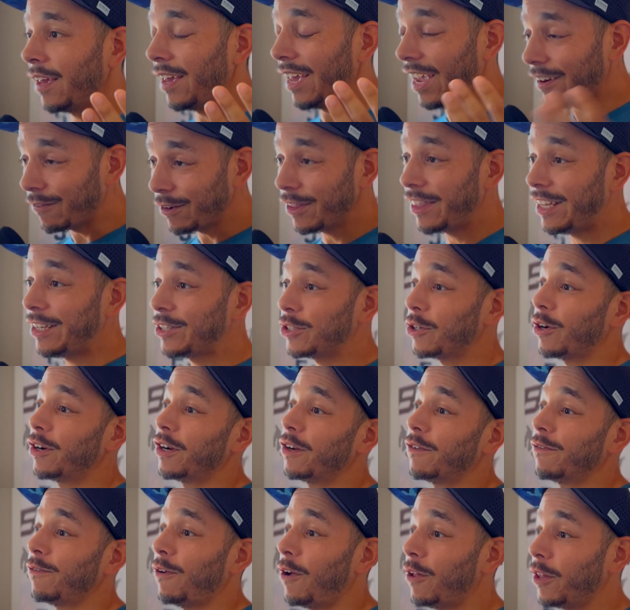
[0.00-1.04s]
Everything started
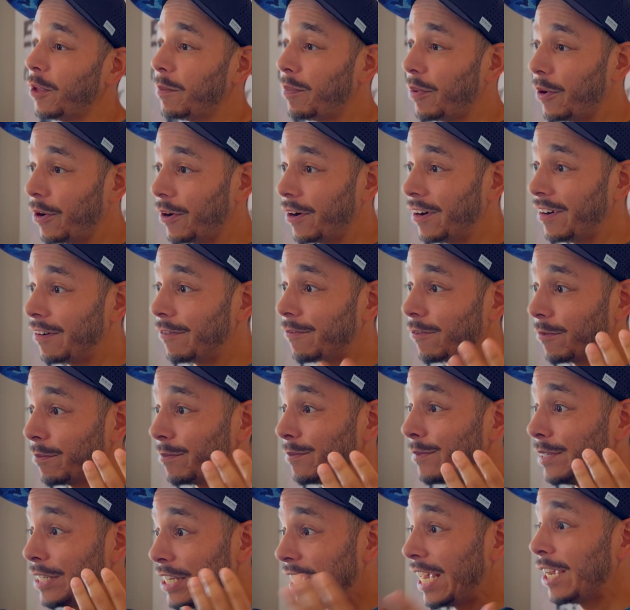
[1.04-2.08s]
to fall apart from
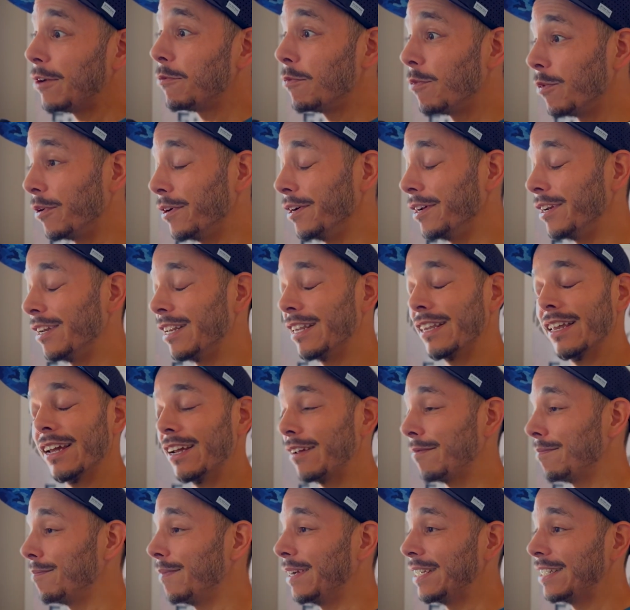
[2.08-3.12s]
day one,
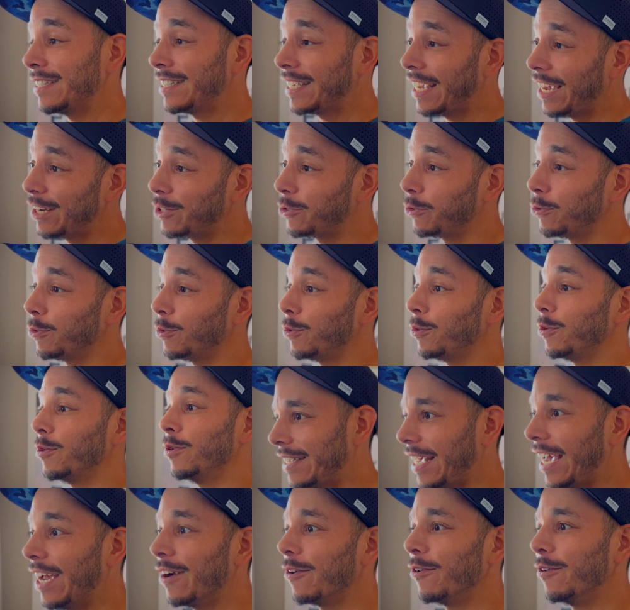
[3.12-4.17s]
like my schedule,
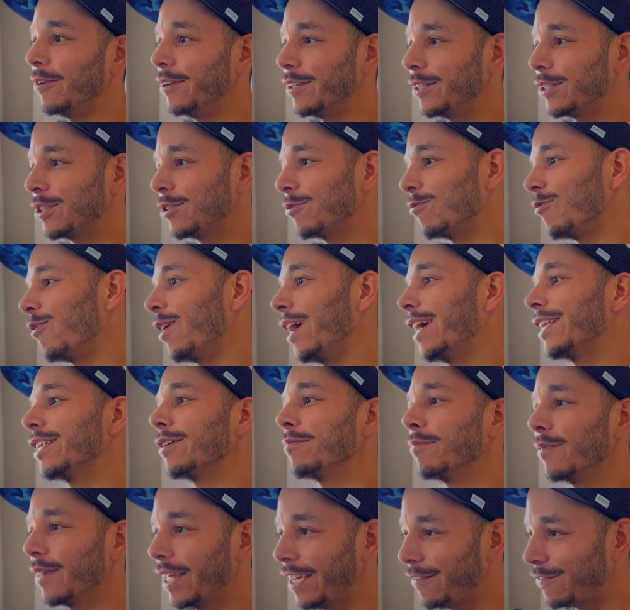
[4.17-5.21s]
errands,
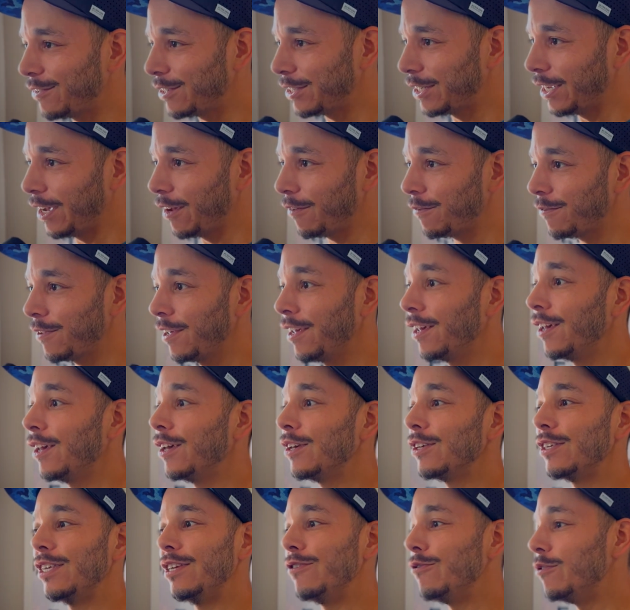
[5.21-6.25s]
random life stuff,
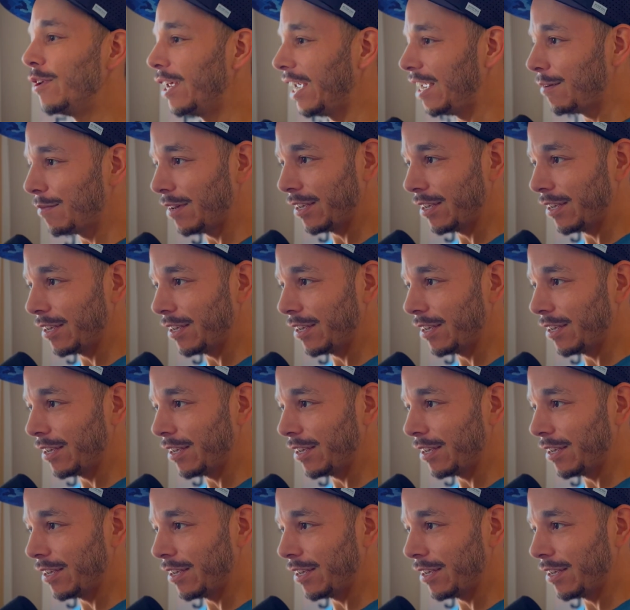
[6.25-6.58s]
you name